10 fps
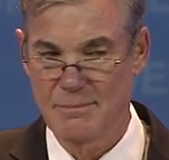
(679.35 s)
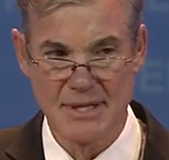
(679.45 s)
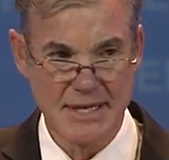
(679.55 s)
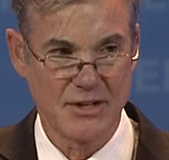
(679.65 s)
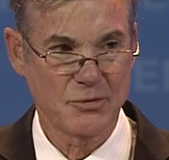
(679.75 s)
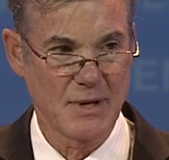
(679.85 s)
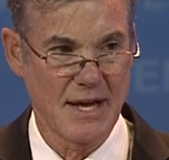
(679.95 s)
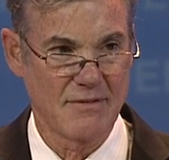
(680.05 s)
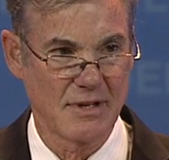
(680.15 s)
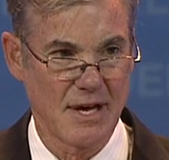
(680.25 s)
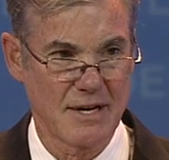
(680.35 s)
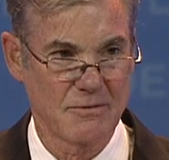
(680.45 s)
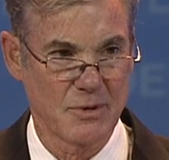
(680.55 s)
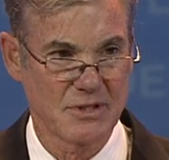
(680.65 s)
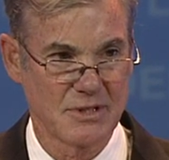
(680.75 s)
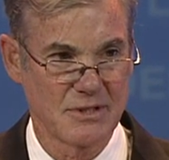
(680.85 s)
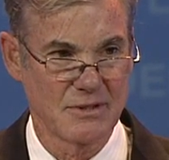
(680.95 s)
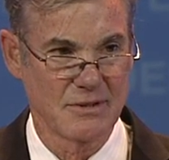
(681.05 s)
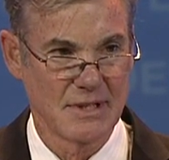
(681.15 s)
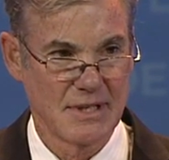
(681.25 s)
But yes, we have a lot of work to
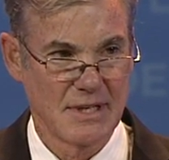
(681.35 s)
do.